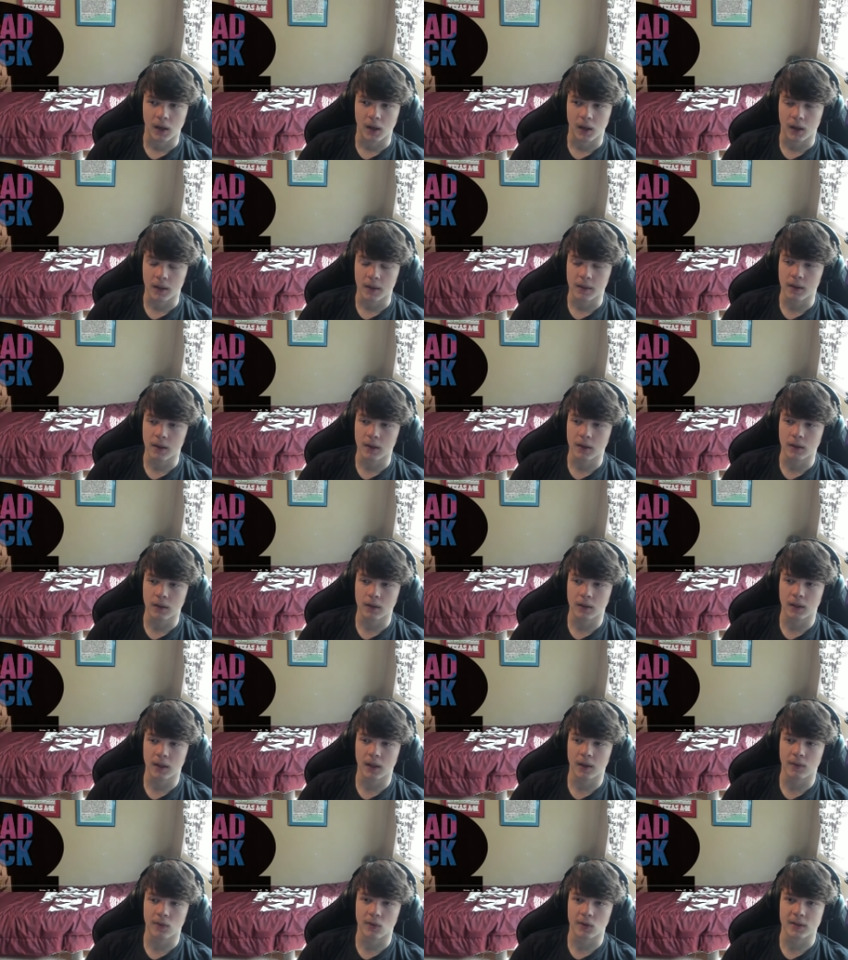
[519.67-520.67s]
Uh, then,
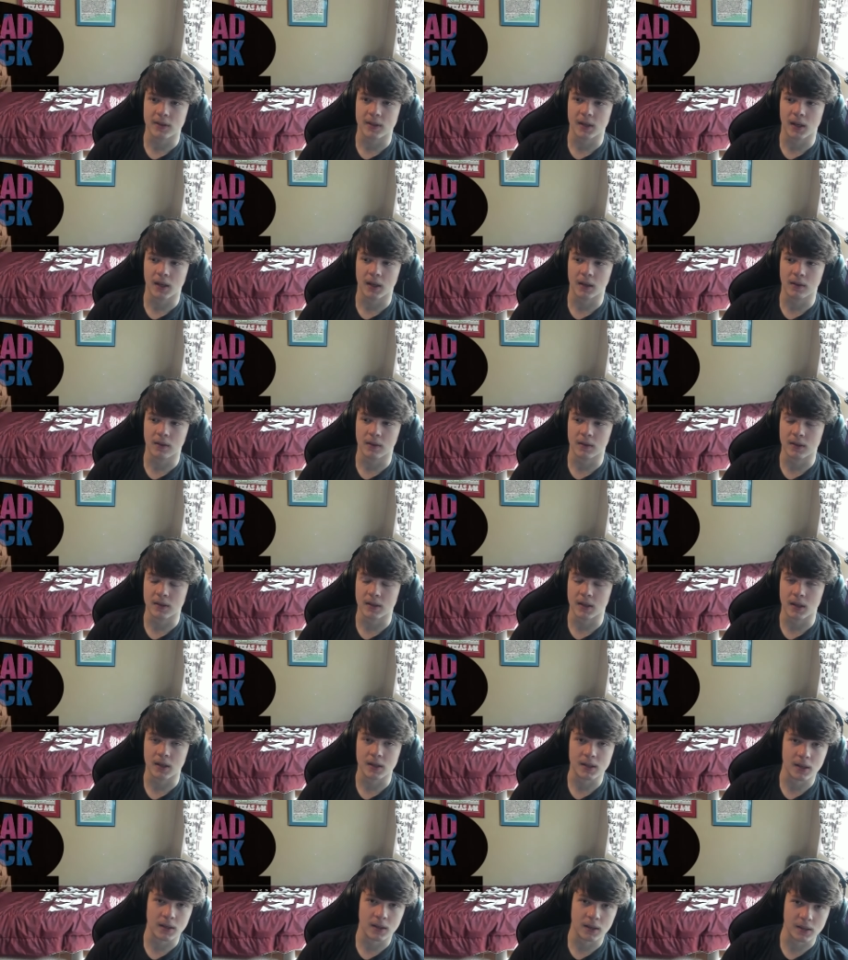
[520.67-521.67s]
give or take, they
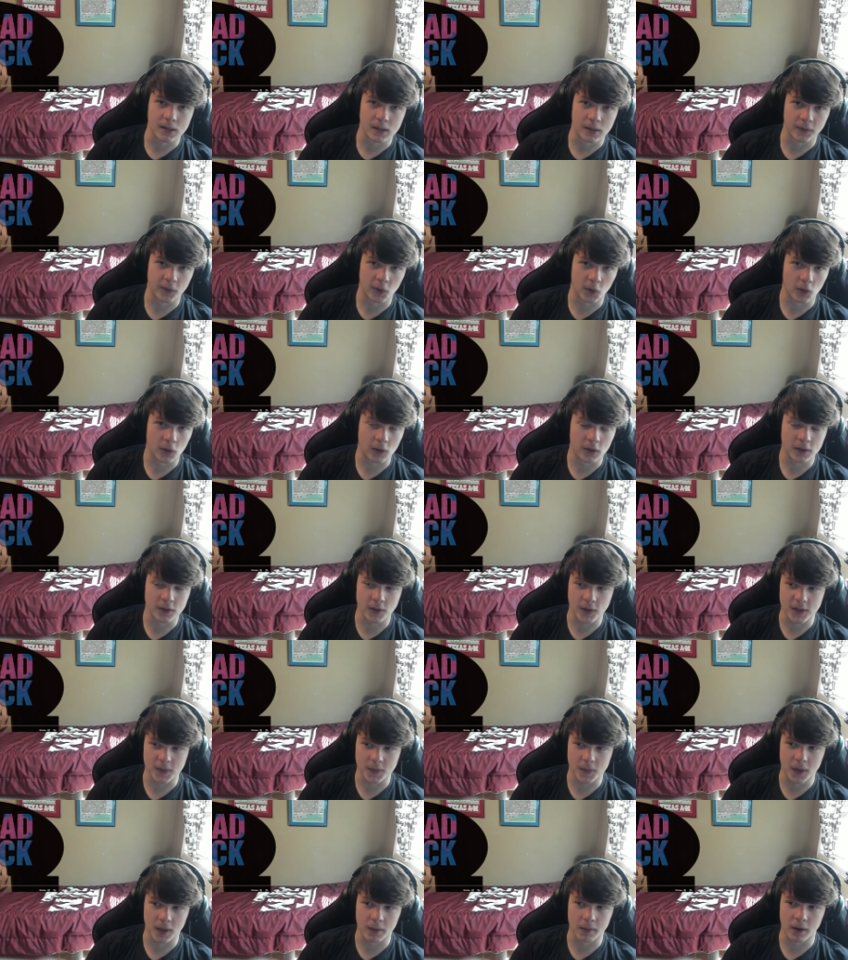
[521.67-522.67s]
said the Civil War, so it's
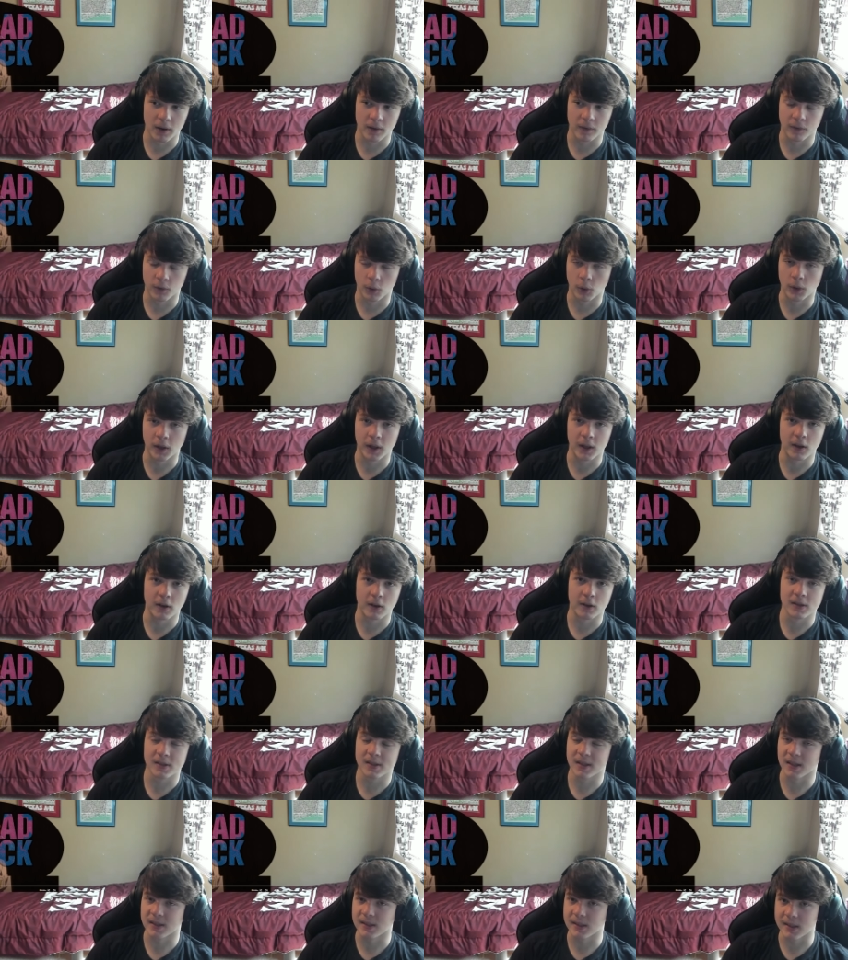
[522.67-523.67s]
been about 40 years
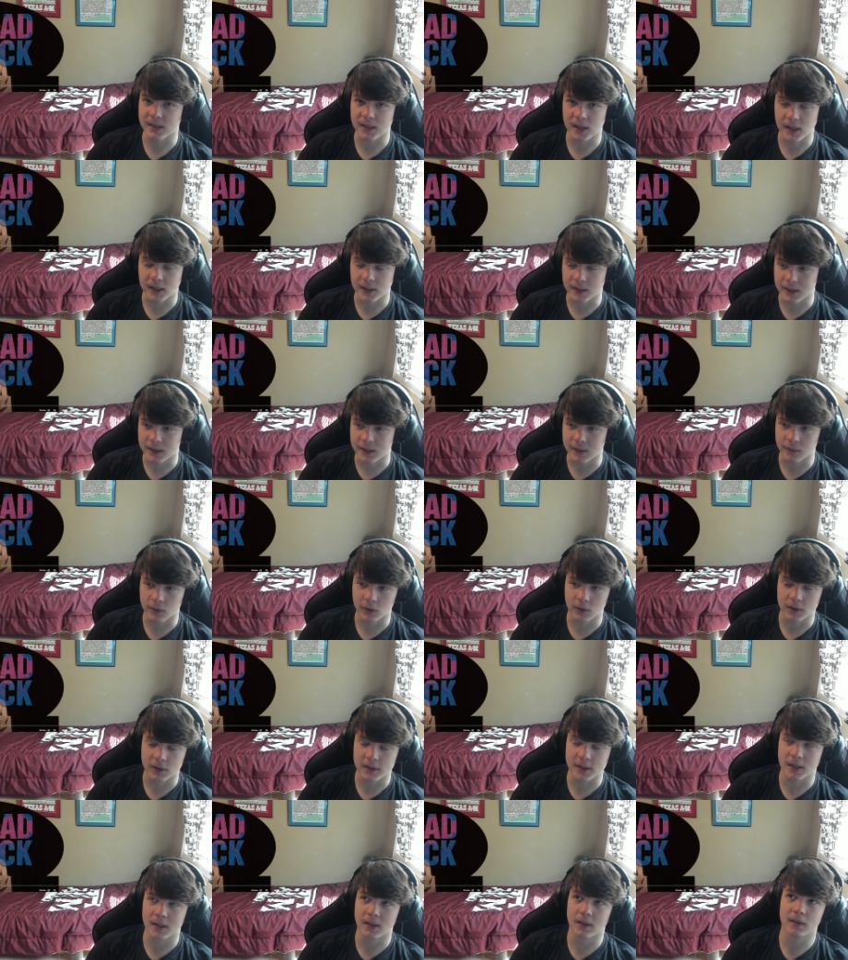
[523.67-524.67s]
since said Civil
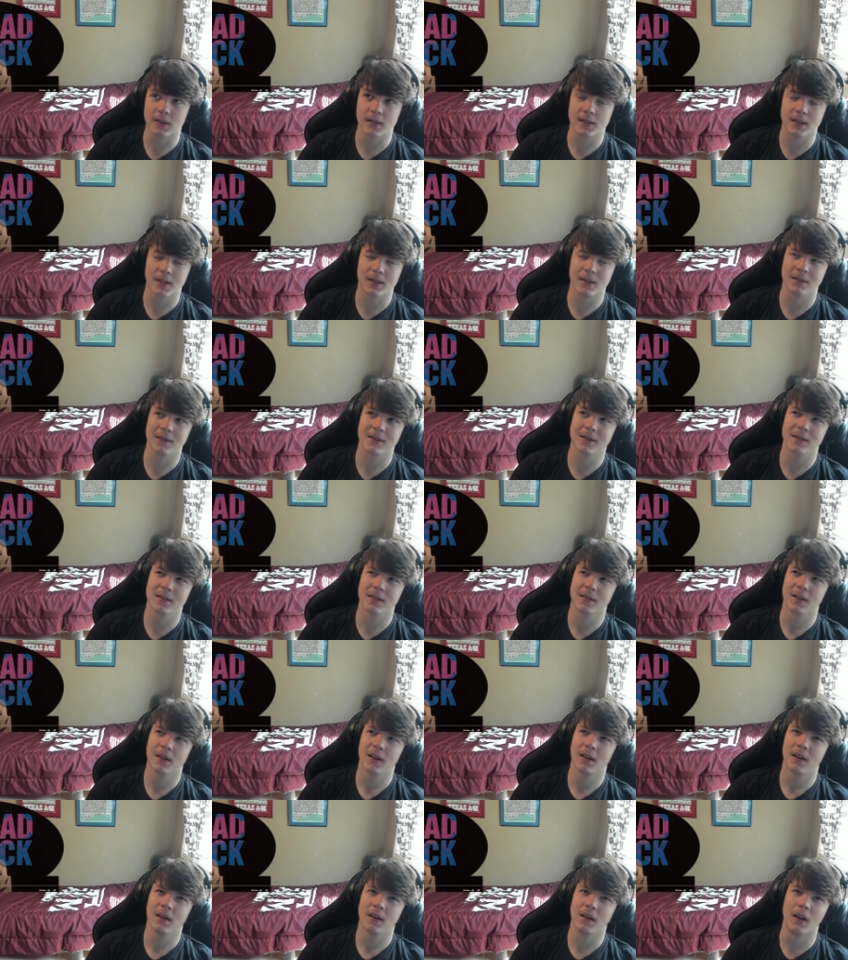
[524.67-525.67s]
since
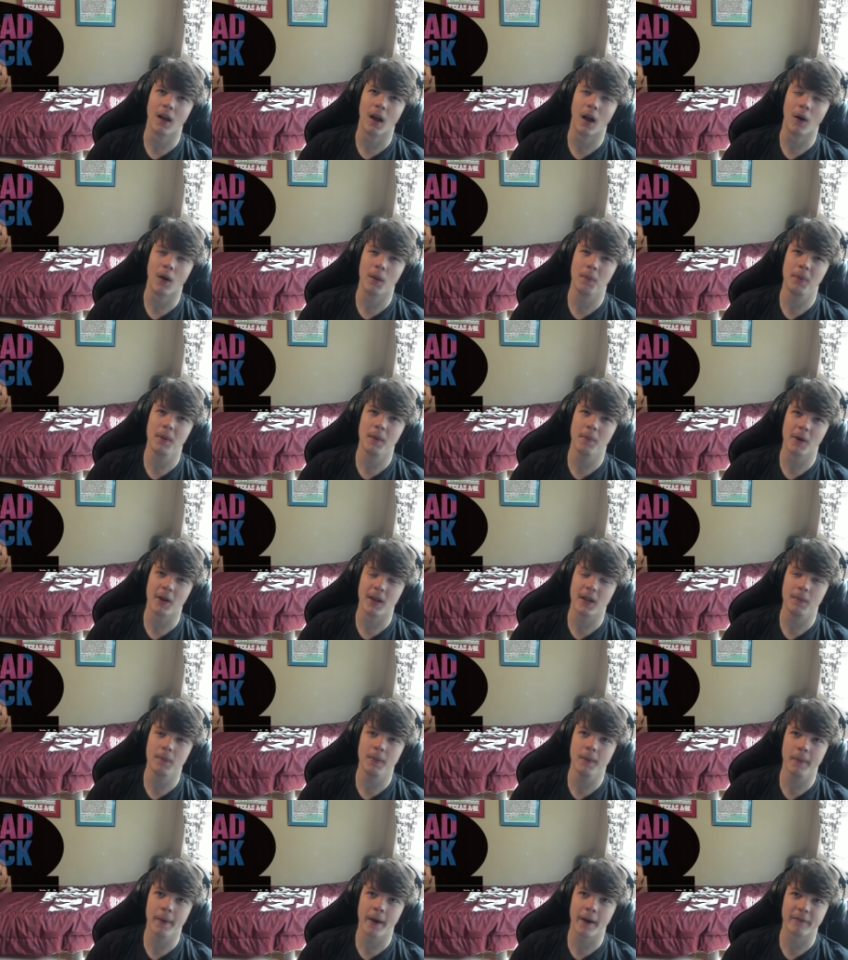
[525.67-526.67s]
no, it'd be about he'd
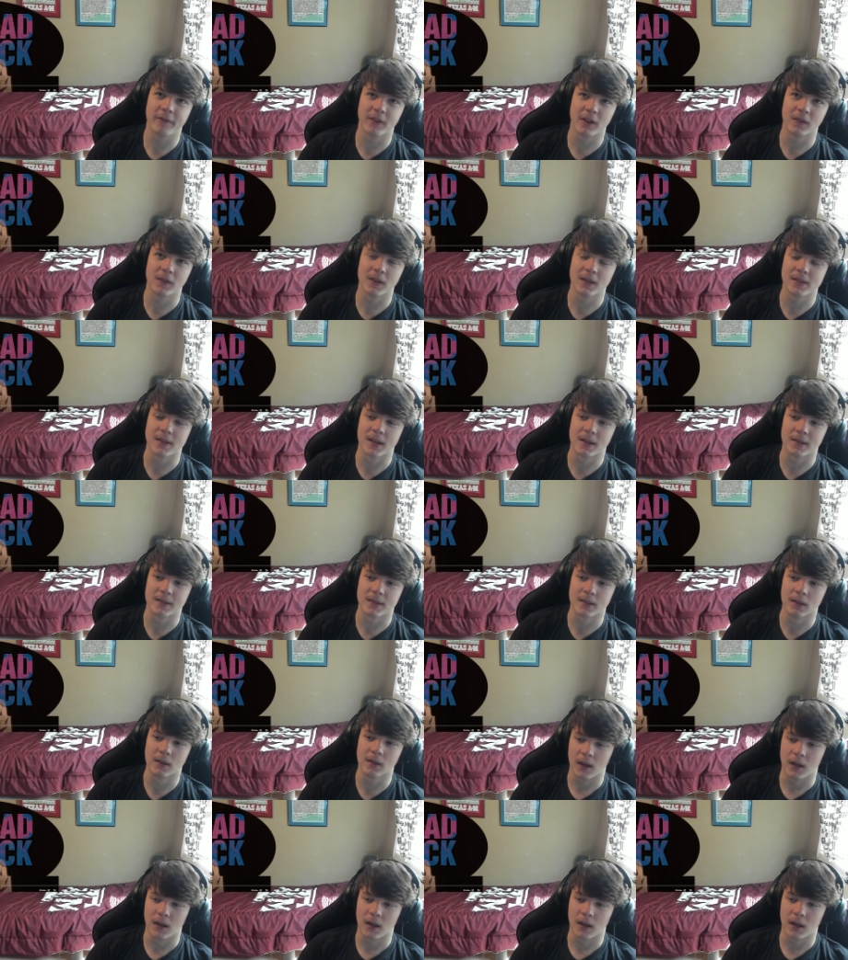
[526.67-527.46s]
be about 50 60.